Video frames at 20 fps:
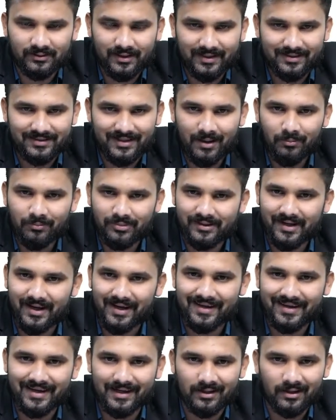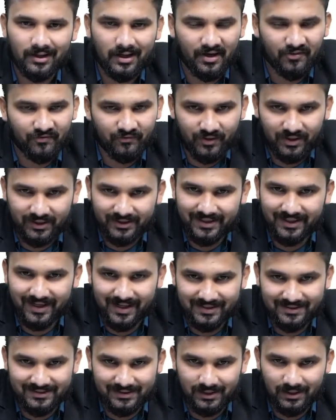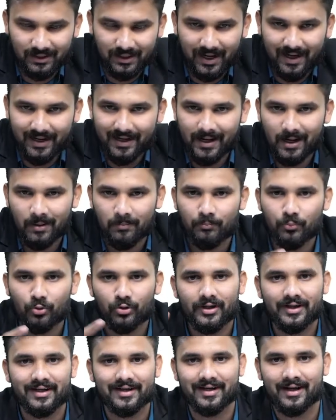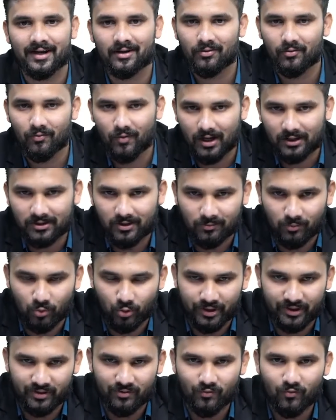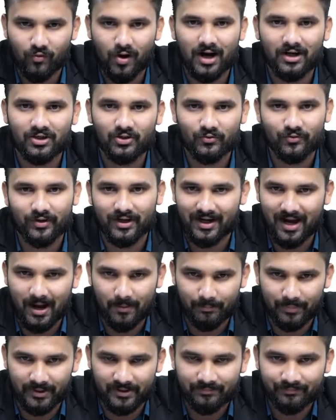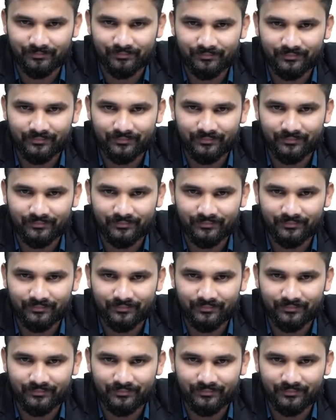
That is, I am taking a fertilizer and I am putting in a water body. What will happen?